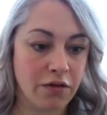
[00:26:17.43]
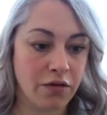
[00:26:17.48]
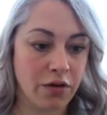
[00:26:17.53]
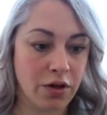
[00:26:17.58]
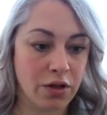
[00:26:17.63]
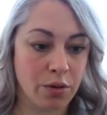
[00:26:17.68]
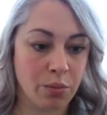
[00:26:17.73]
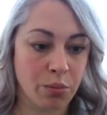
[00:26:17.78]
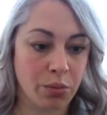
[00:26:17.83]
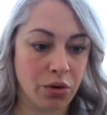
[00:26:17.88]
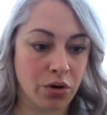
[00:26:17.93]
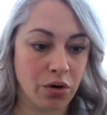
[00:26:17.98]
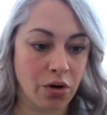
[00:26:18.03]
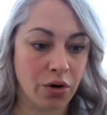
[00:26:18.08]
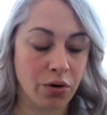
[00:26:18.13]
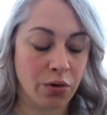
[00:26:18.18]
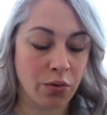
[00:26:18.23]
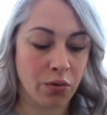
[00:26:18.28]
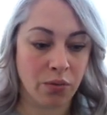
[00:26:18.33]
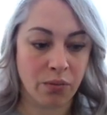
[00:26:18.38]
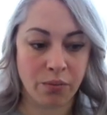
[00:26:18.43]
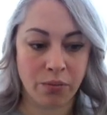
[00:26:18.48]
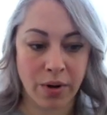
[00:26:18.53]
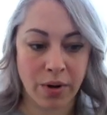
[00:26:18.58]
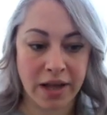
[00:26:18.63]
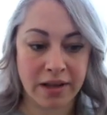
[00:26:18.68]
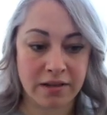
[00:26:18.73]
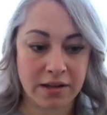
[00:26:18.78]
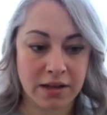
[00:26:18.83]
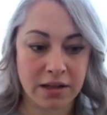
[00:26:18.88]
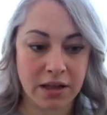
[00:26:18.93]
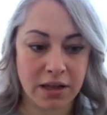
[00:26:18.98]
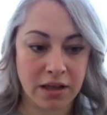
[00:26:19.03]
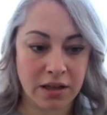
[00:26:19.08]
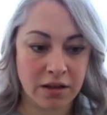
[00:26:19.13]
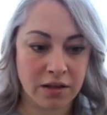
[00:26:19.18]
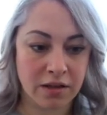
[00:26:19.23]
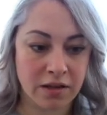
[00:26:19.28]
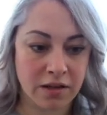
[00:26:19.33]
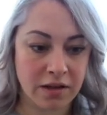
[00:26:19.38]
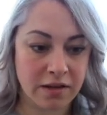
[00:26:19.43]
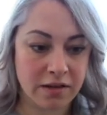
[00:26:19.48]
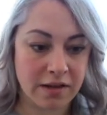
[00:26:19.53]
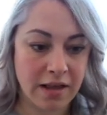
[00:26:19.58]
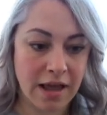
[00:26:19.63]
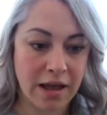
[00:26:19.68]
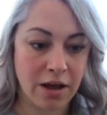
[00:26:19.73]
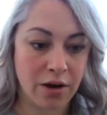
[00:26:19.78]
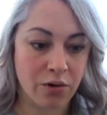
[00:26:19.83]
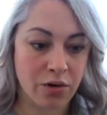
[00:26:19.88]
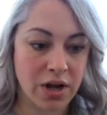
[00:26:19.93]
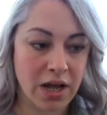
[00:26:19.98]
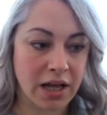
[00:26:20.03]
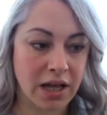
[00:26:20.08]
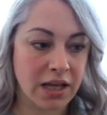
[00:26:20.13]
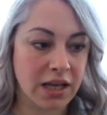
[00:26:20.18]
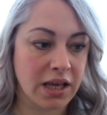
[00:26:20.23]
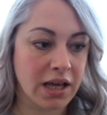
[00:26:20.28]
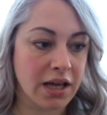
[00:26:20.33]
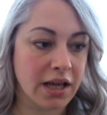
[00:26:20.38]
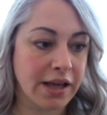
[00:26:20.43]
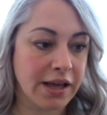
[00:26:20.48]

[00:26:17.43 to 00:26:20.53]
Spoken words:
further below basically this area here.